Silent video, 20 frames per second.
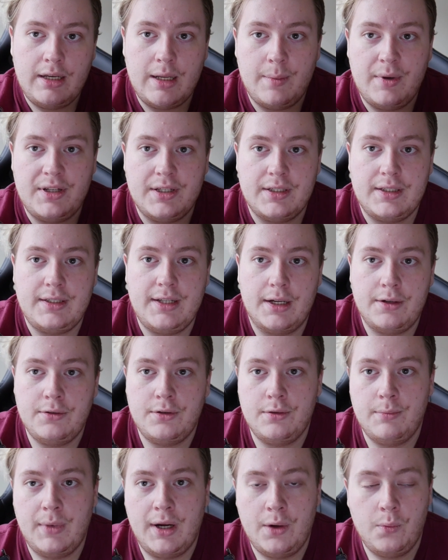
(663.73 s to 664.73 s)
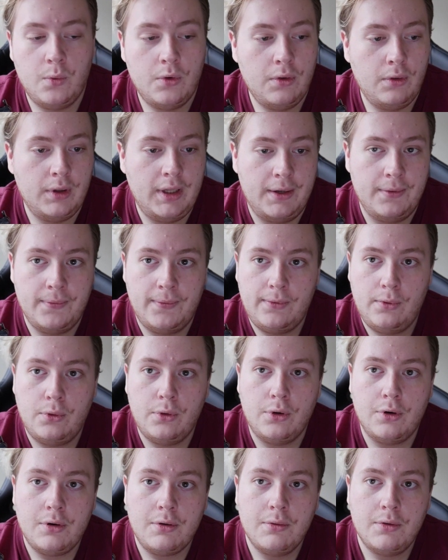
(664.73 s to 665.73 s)
damages done to my wall and
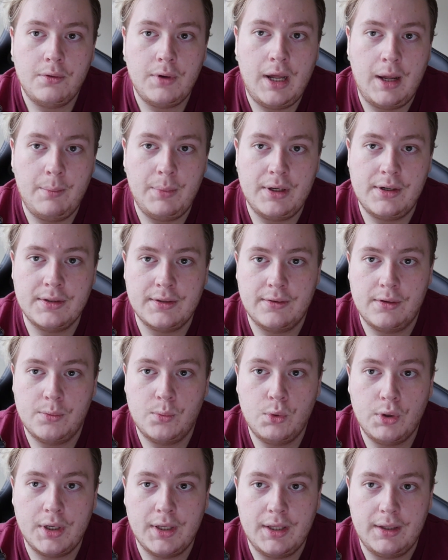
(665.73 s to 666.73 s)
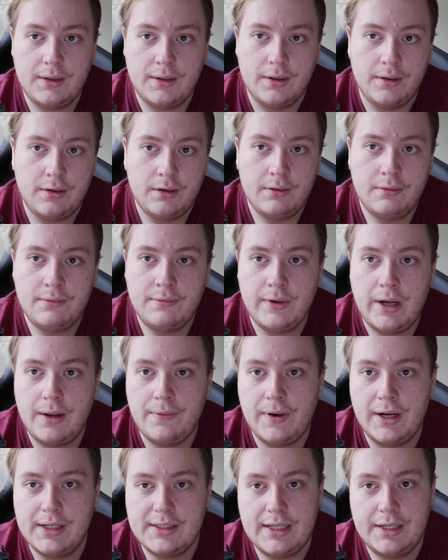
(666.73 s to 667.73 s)
floor because of the water that the
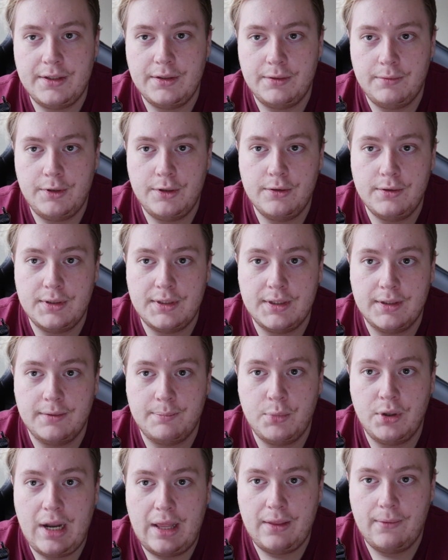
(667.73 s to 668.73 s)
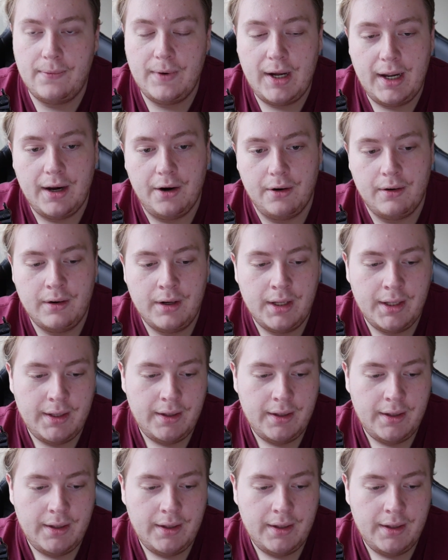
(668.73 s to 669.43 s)
firefighters had to use to put out the fire.